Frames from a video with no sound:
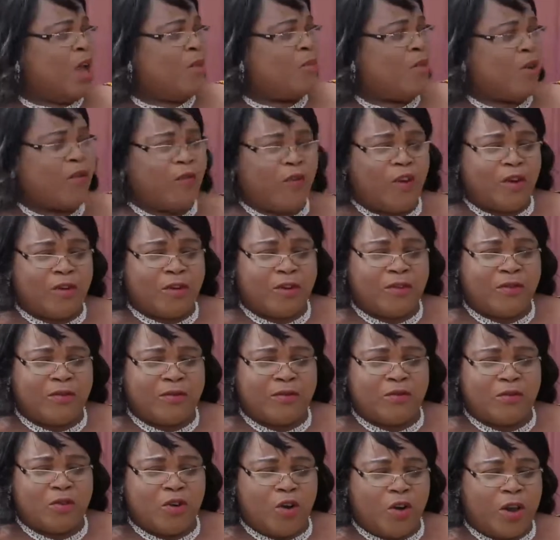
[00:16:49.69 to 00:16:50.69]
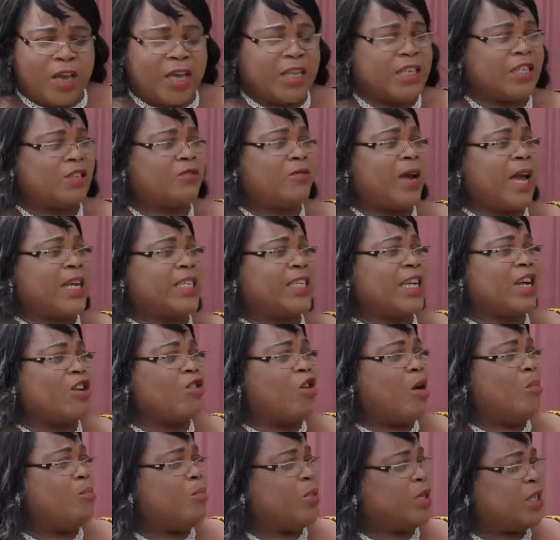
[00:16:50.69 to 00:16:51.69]
Before you know it, is writing
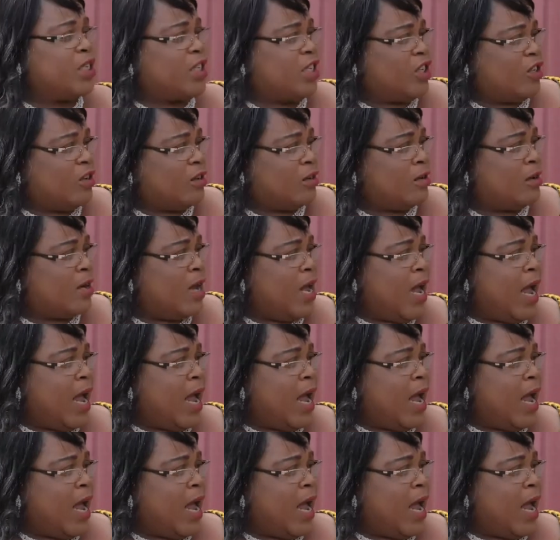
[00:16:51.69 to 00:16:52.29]
competition.